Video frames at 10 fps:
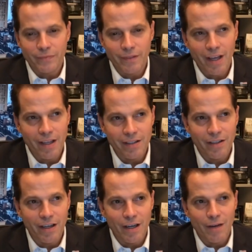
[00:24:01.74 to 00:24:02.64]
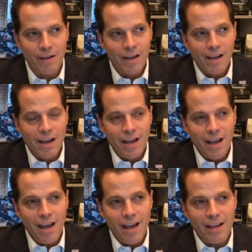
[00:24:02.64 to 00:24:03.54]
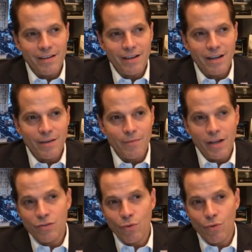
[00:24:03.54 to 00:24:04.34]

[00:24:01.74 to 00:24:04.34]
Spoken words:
And it's